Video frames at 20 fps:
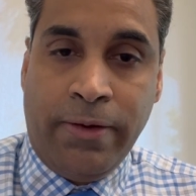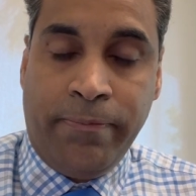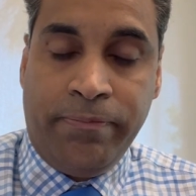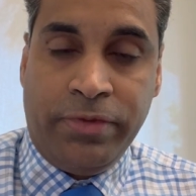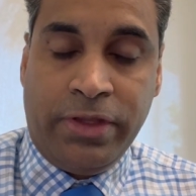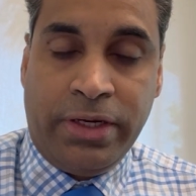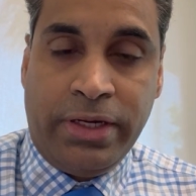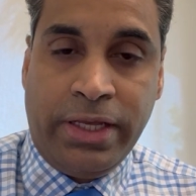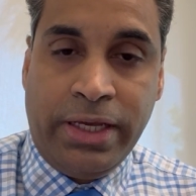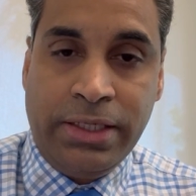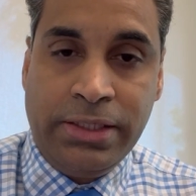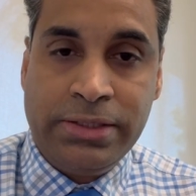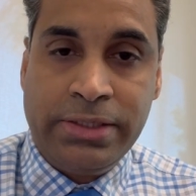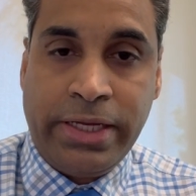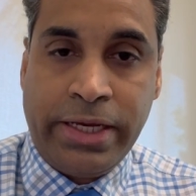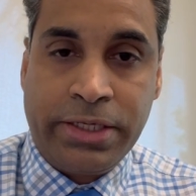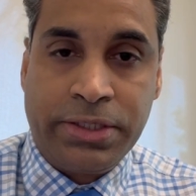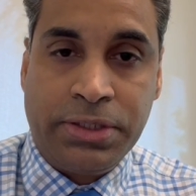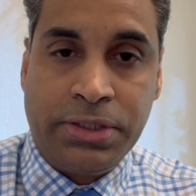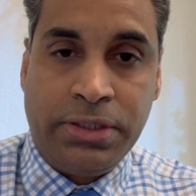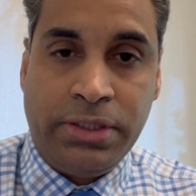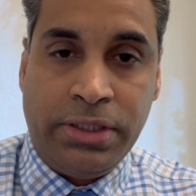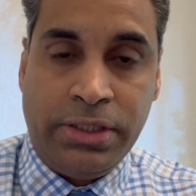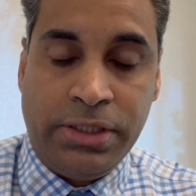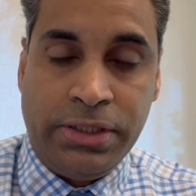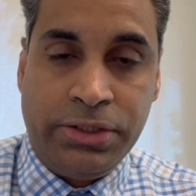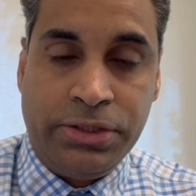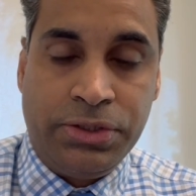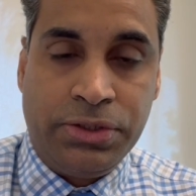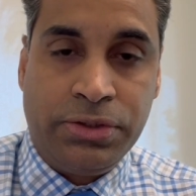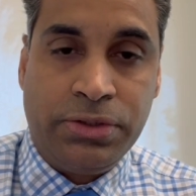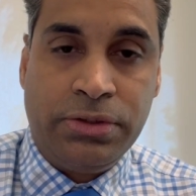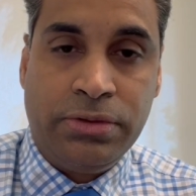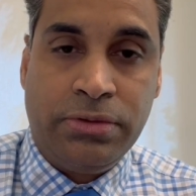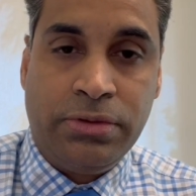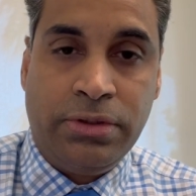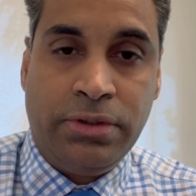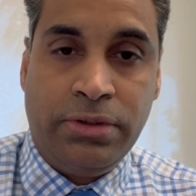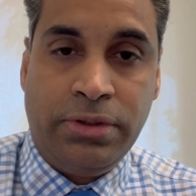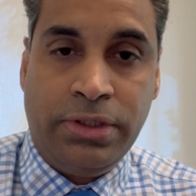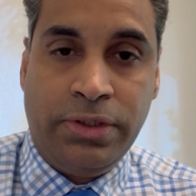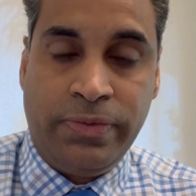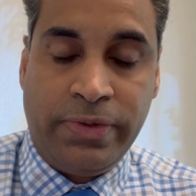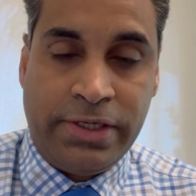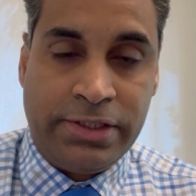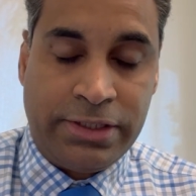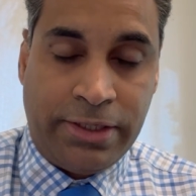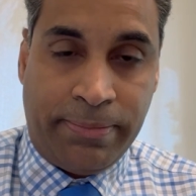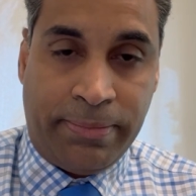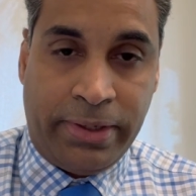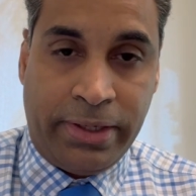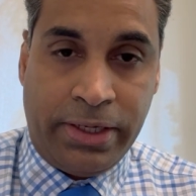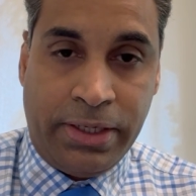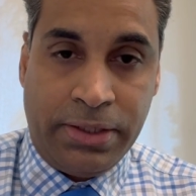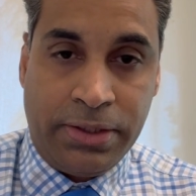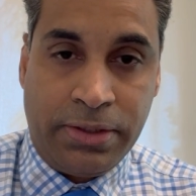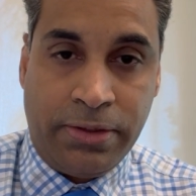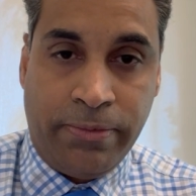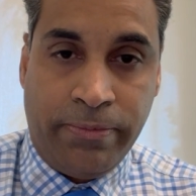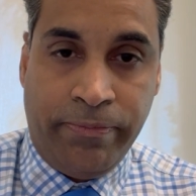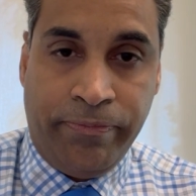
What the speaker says: The next section is ERAS application.